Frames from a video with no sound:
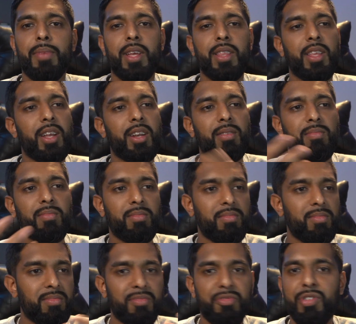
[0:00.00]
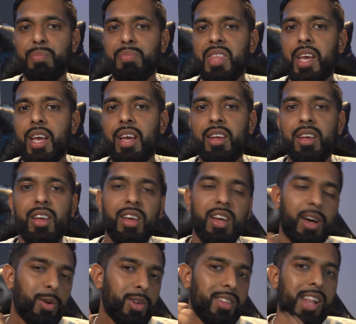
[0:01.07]
And then from there
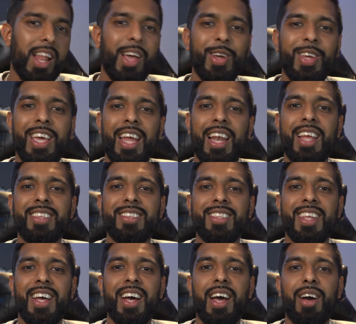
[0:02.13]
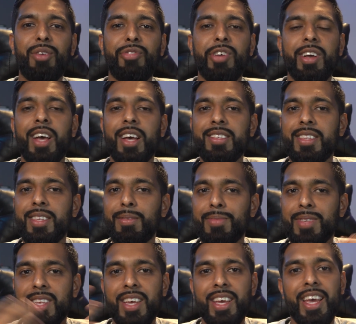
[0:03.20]
I was like, okay, let's start Alpha
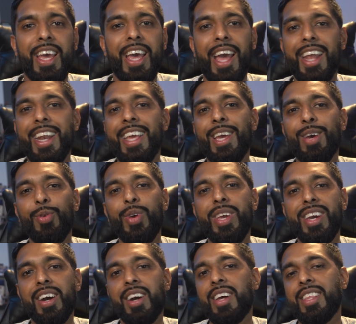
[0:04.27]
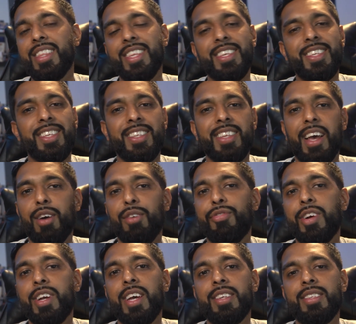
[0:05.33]
Customs, and here we are. This is
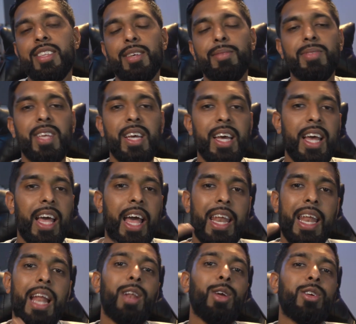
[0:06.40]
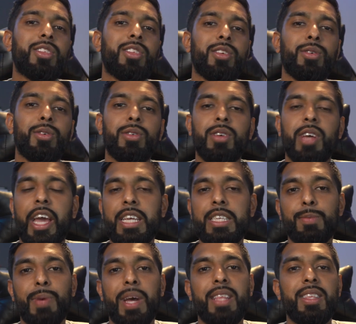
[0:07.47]
Alpha Customs, and I look to
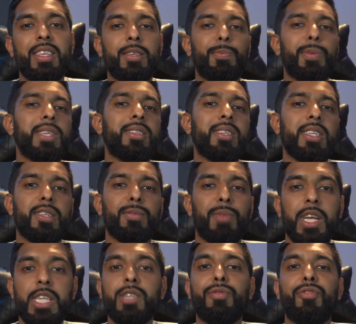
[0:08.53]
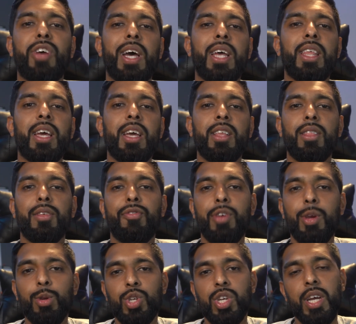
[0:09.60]
expand this business much further in the
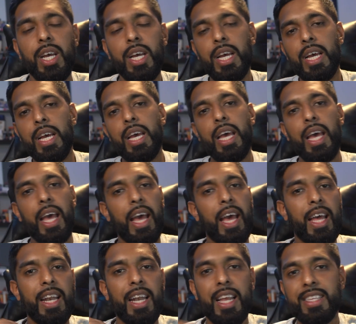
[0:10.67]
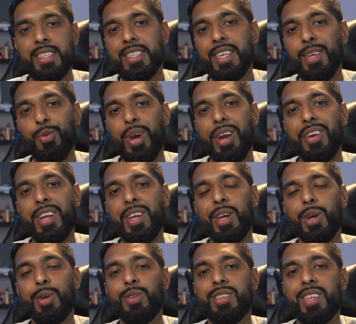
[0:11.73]
future, and let's see where it
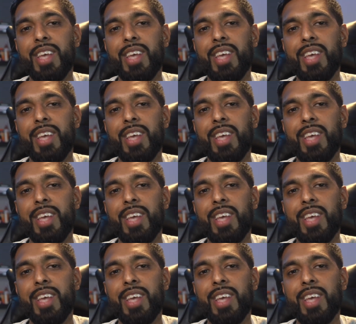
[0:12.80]
goes.